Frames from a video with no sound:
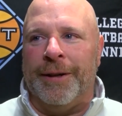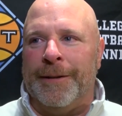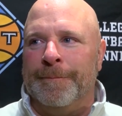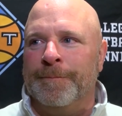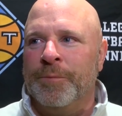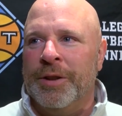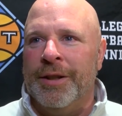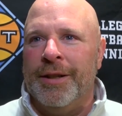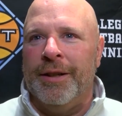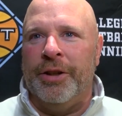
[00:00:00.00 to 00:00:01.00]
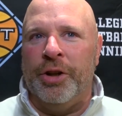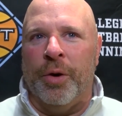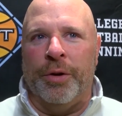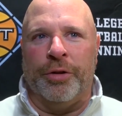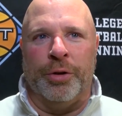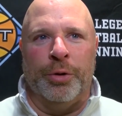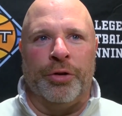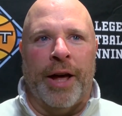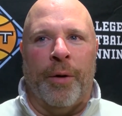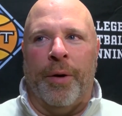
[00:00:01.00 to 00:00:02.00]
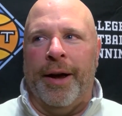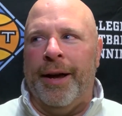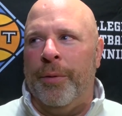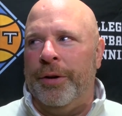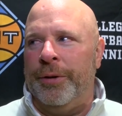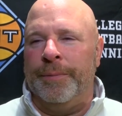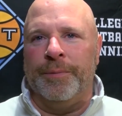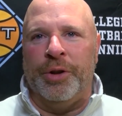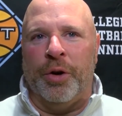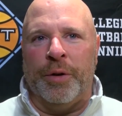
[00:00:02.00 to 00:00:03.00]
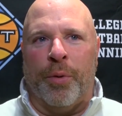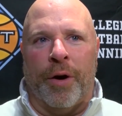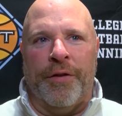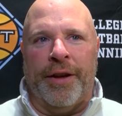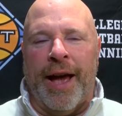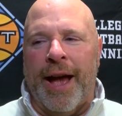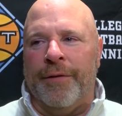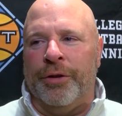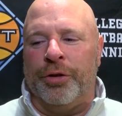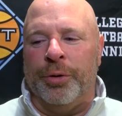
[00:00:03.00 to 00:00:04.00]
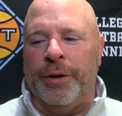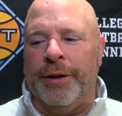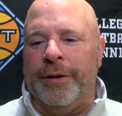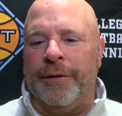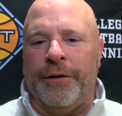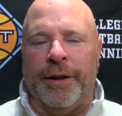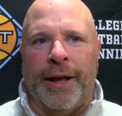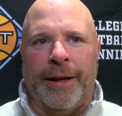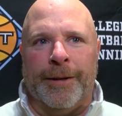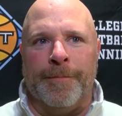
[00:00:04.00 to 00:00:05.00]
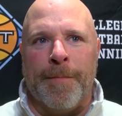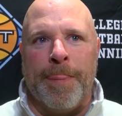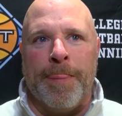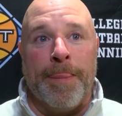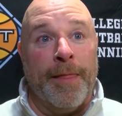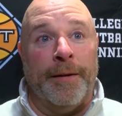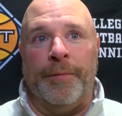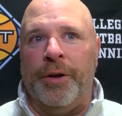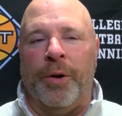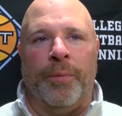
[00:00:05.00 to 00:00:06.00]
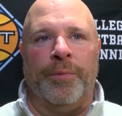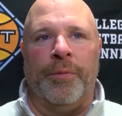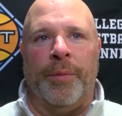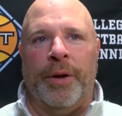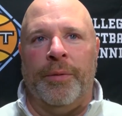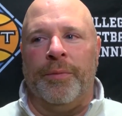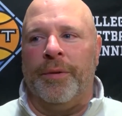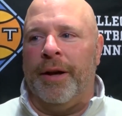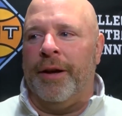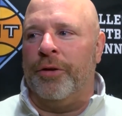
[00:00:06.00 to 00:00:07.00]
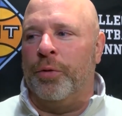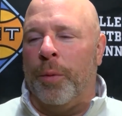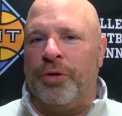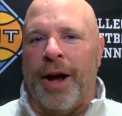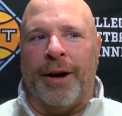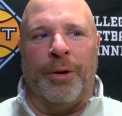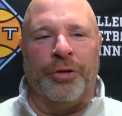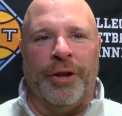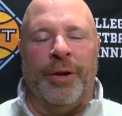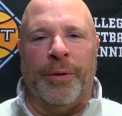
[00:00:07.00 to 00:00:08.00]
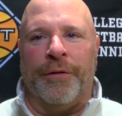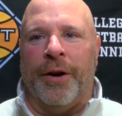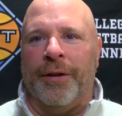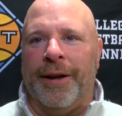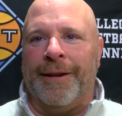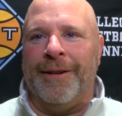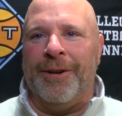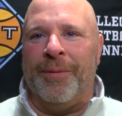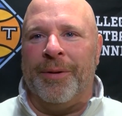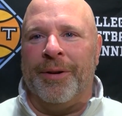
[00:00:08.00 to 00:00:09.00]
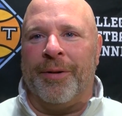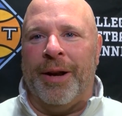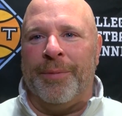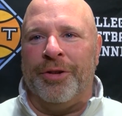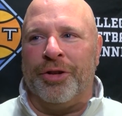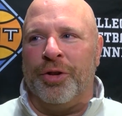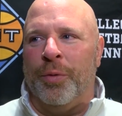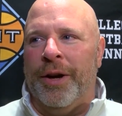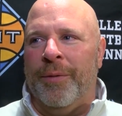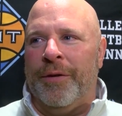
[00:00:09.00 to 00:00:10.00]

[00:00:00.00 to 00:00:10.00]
Um, you know, and to lose that way when you, you know, you pour everything you have into it and you feel like you know, I mean, uh, Swope shot goes in. We felt like, you know, we were in great position to win.